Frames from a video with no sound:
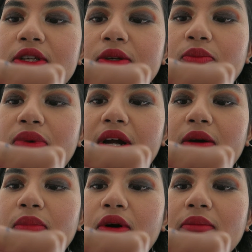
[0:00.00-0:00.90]
your
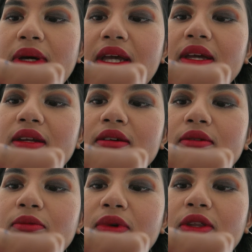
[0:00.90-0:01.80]
brow pomade
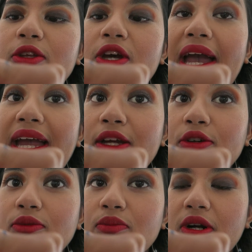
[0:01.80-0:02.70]
with your
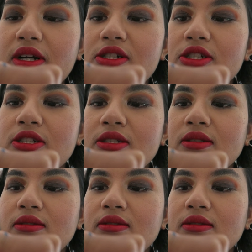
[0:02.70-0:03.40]
angled brush